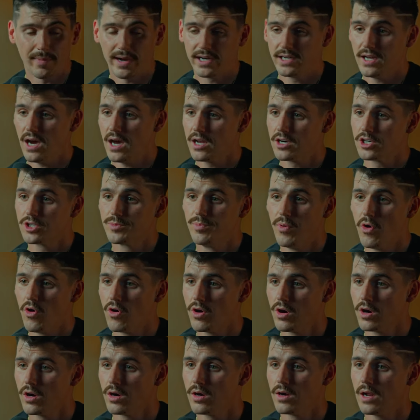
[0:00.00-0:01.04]
my daughter's
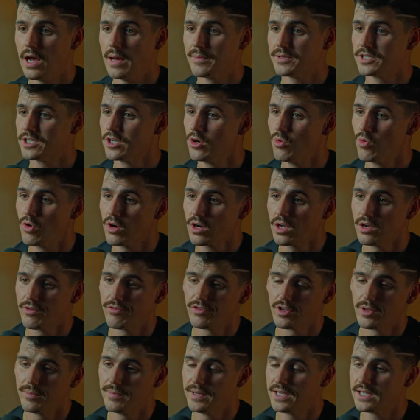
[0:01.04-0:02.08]
born. I'm still working
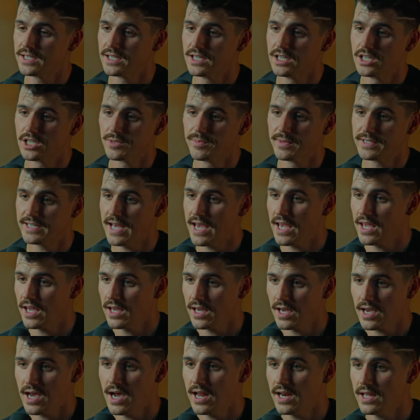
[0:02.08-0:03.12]
for the business, but taking
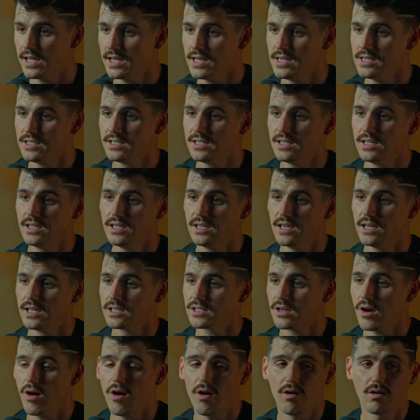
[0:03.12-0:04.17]
it kind of easy.
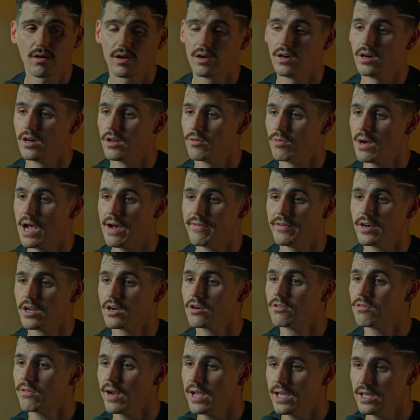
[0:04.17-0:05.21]
It's all good. We're having a
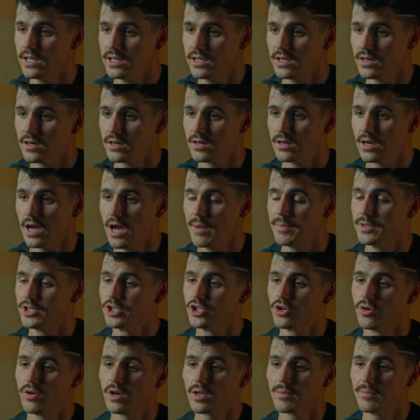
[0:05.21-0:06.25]
great year. I'm
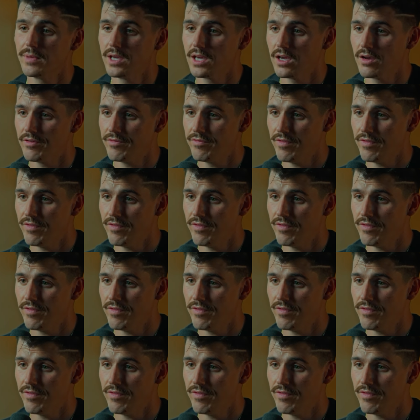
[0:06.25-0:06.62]
enjoying being a